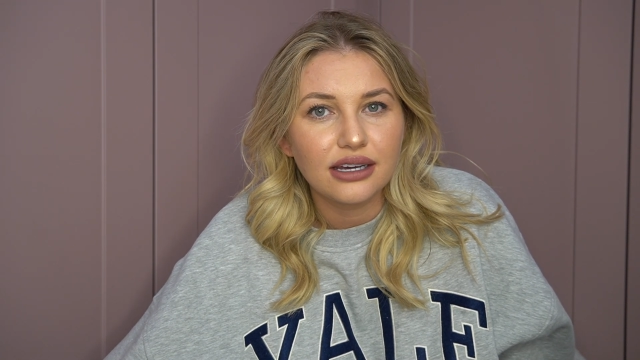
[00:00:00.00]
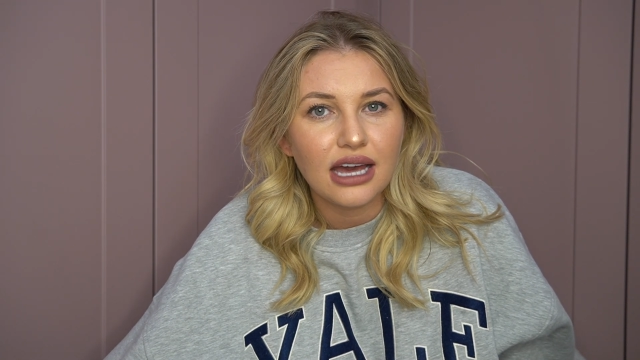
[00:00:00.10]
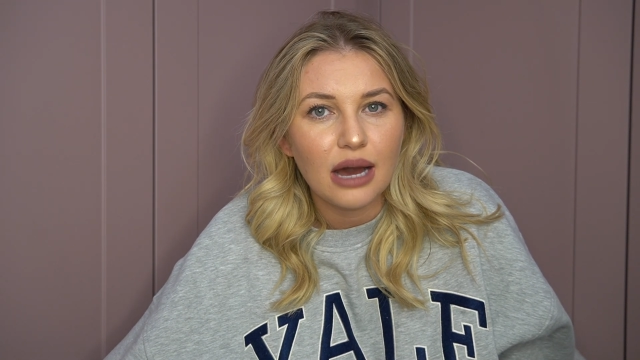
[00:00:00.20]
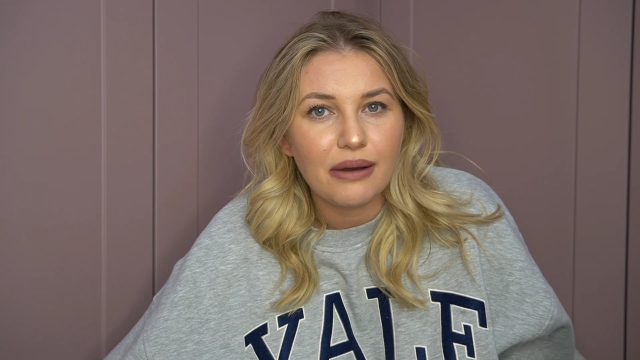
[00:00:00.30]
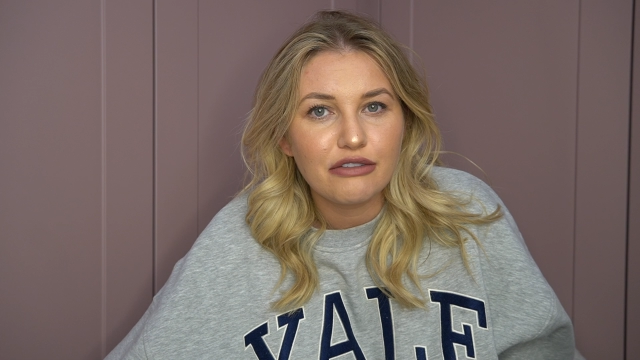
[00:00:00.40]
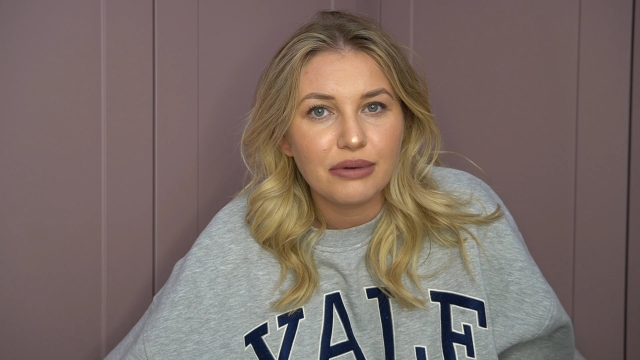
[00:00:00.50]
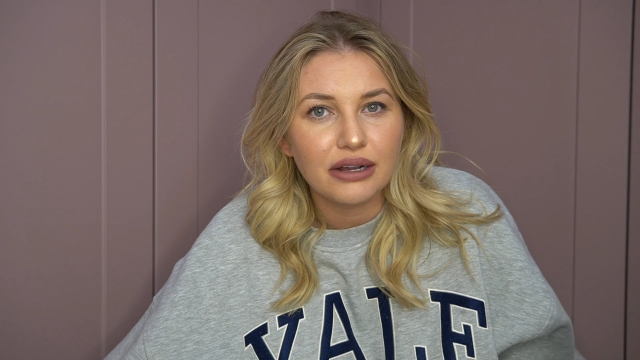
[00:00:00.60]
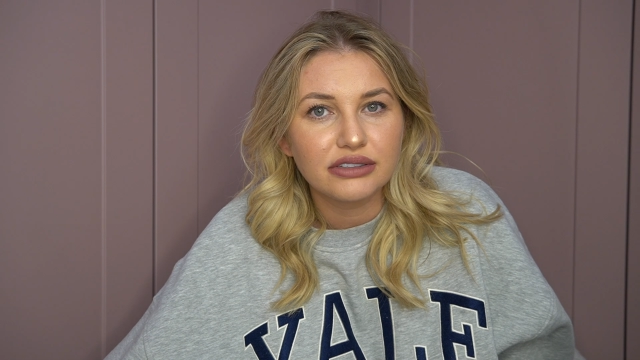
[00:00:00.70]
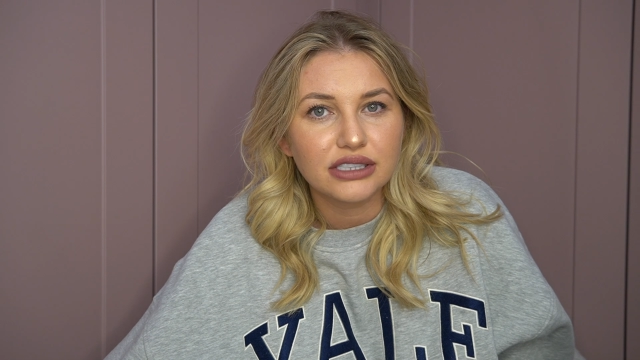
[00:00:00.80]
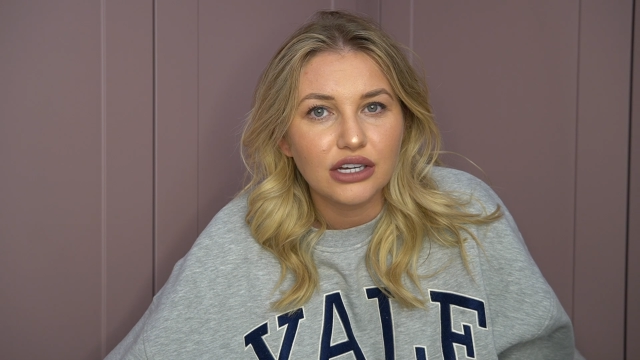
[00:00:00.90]
Get up, have
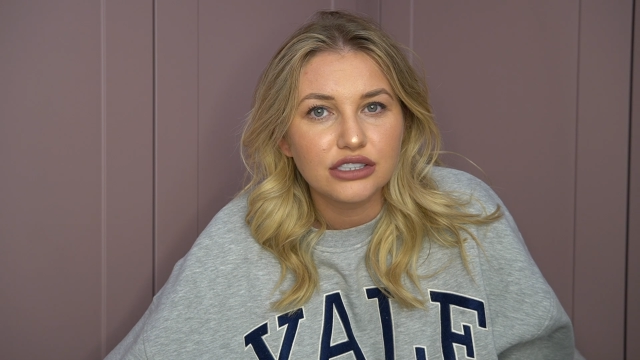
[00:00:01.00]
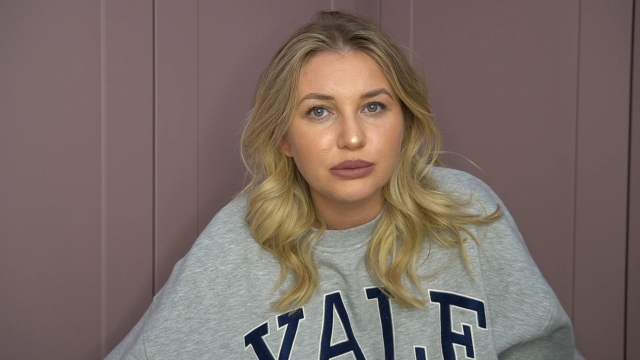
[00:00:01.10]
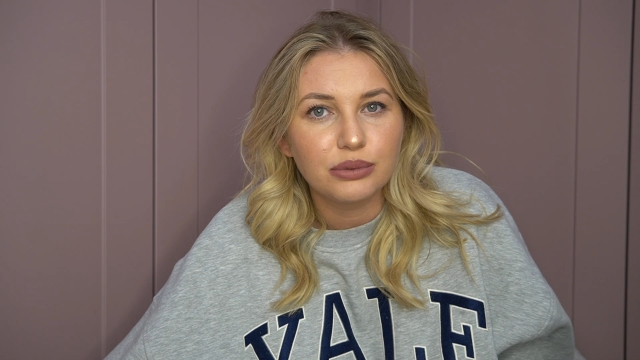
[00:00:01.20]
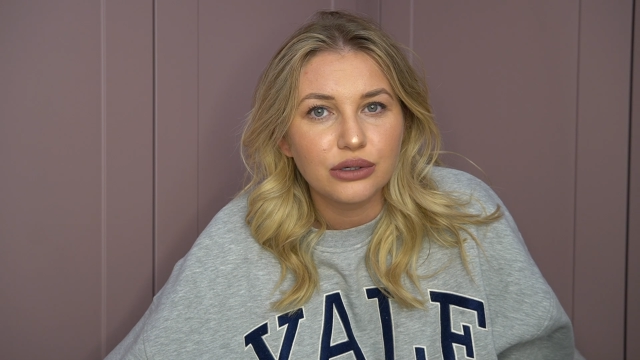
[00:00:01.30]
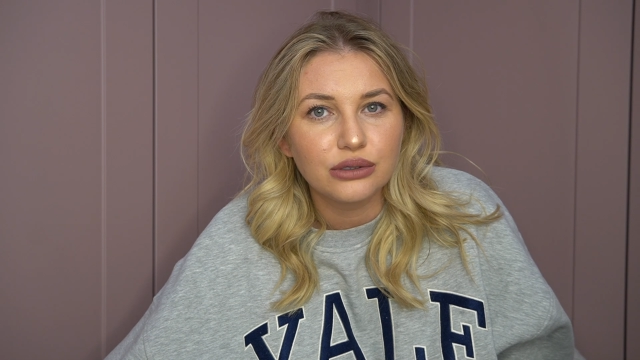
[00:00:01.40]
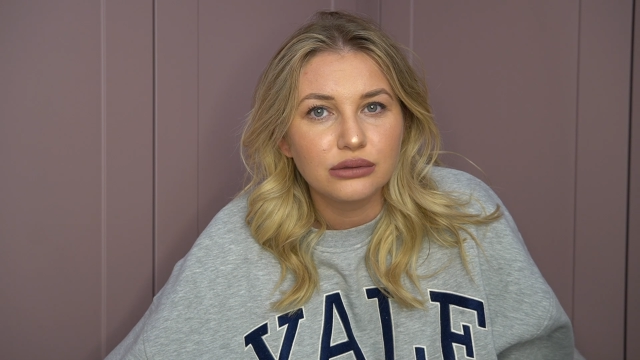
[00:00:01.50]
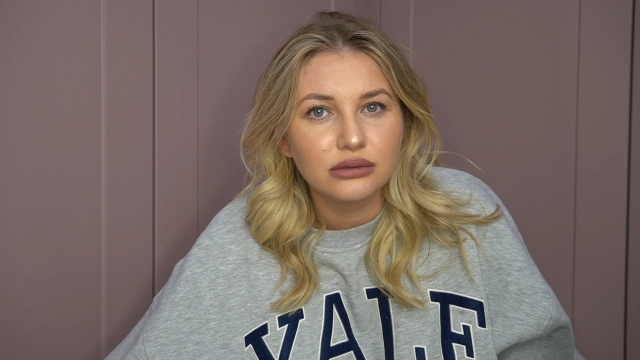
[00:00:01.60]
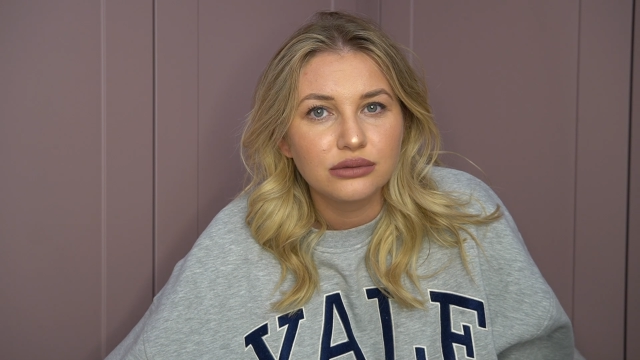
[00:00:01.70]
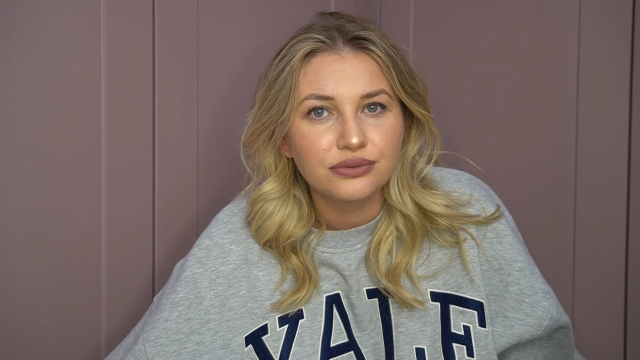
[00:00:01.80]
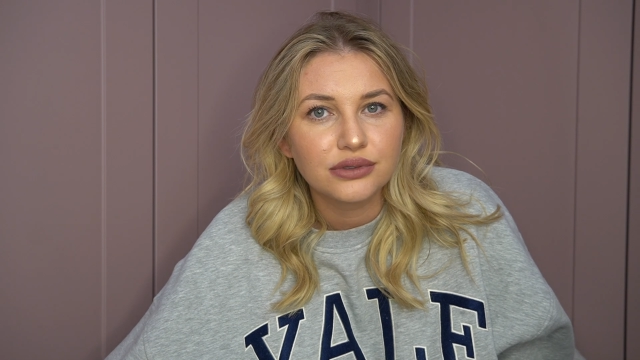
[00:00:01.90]
breakfast, go to the pool,
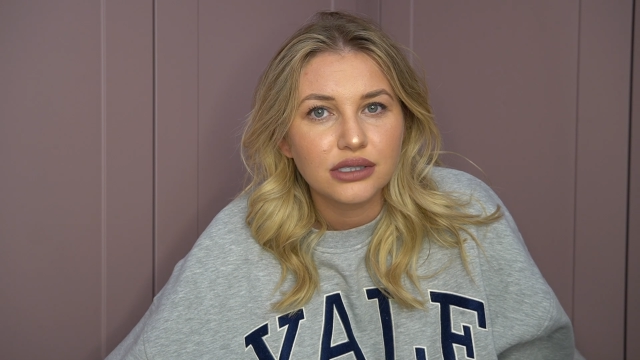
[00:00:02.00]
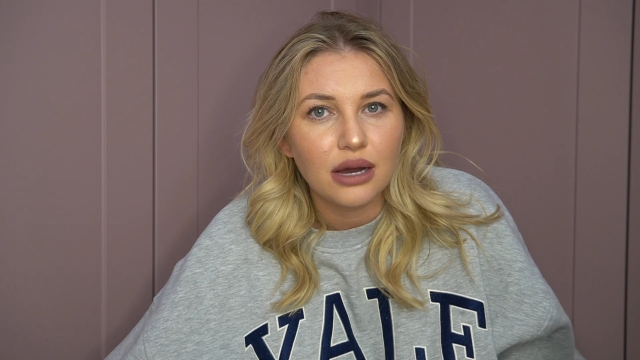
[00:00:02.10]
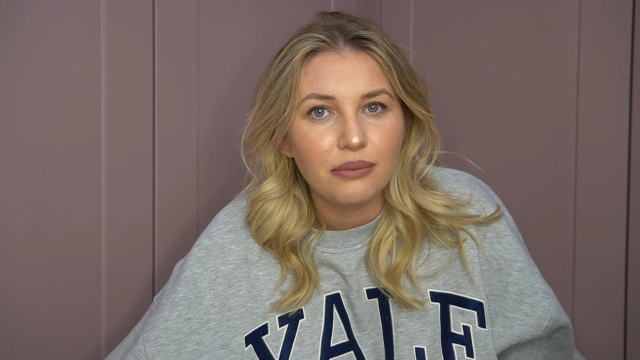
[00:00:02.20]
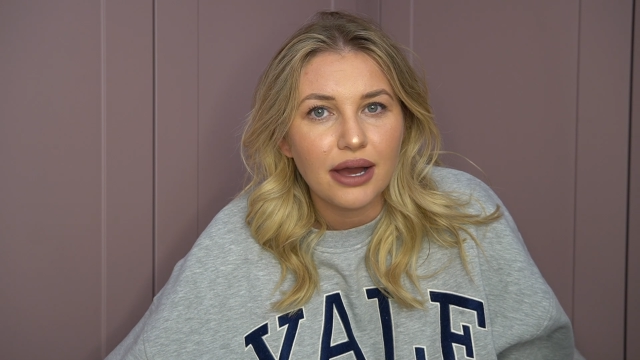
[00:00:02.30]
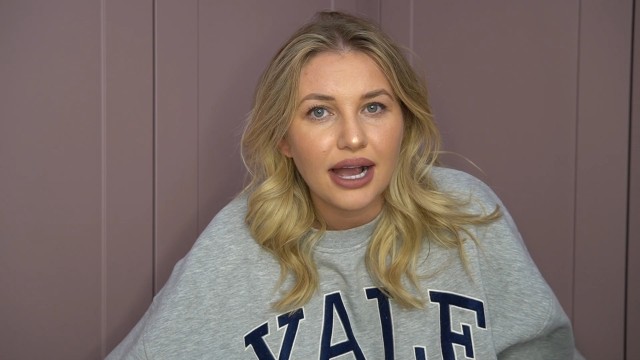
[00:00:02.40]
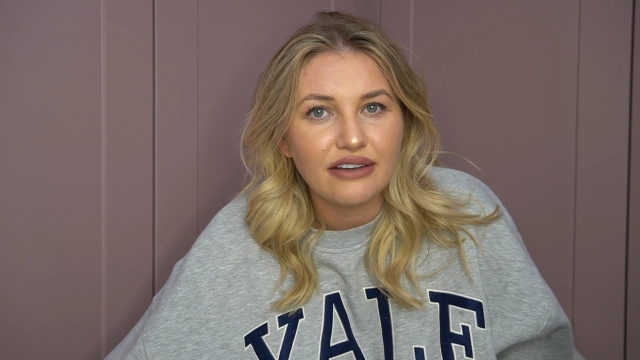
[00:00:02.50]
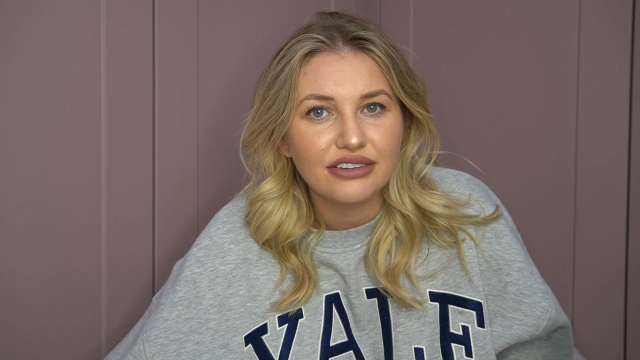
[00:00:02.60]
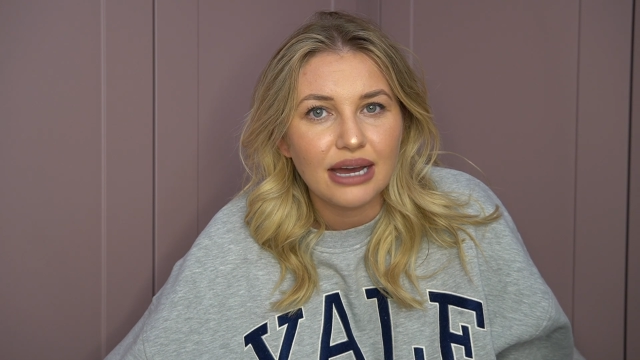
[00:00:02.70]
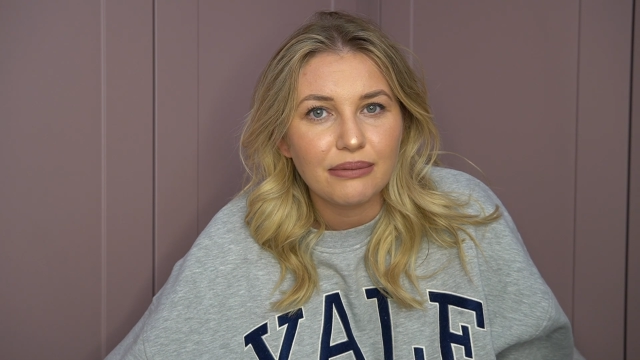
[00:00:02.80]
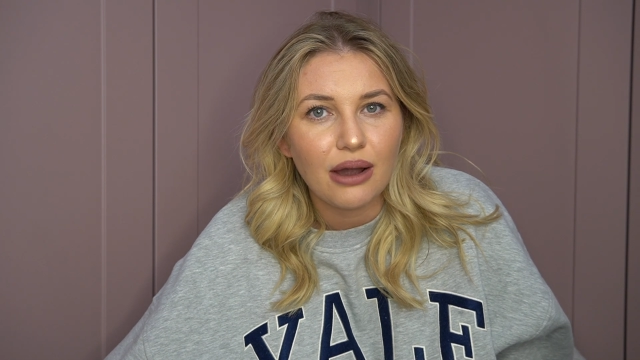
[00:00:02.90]
come back, have a
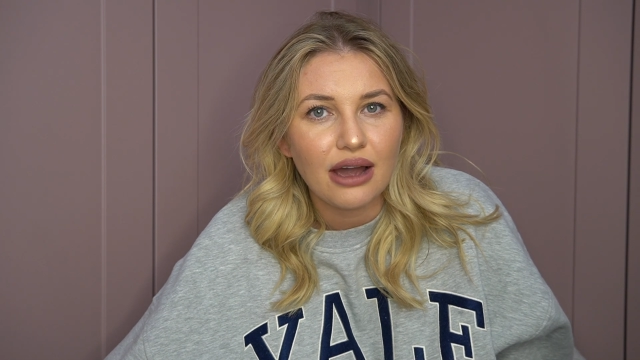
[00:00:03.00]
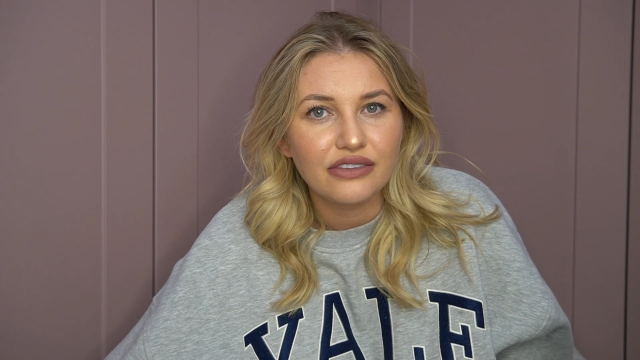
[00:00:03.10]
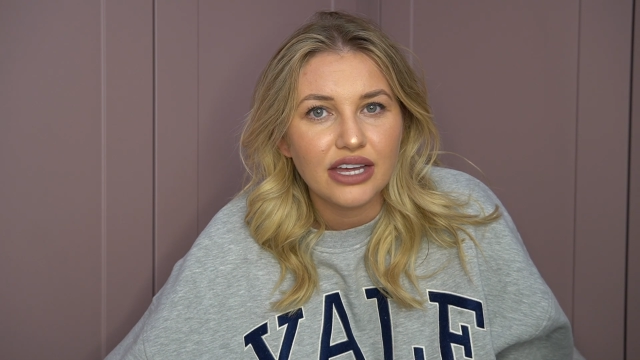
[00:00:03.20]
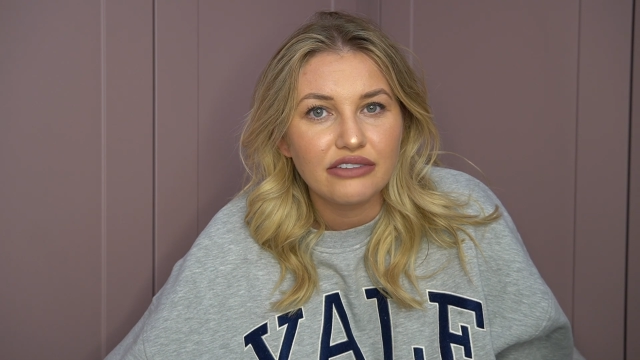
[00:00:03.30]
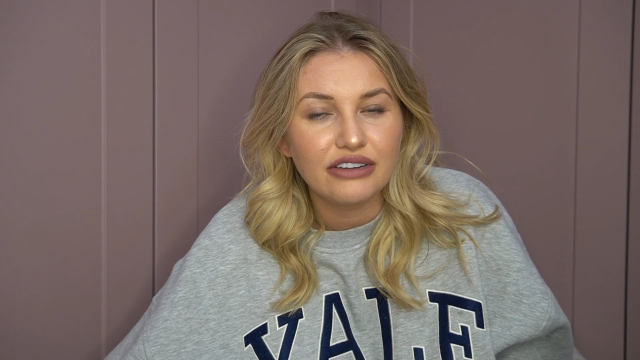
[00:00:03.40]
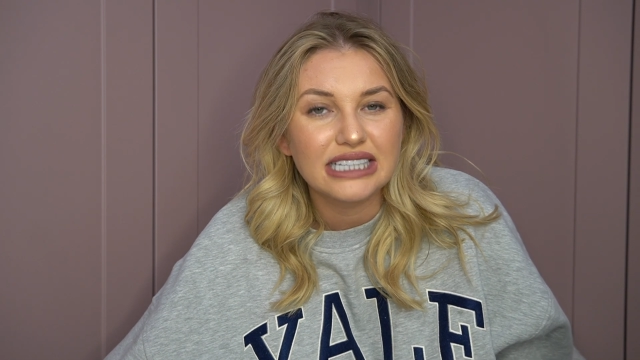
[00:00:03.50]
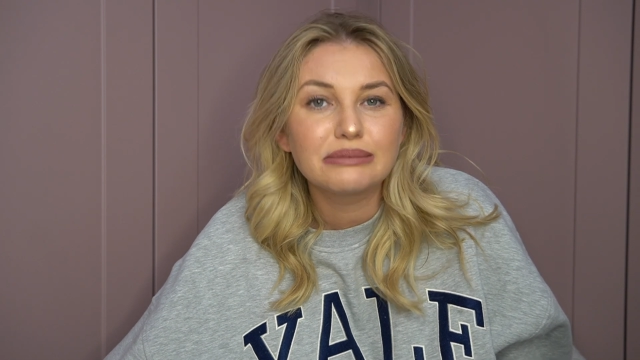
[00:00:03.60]
nap, go out in the evening.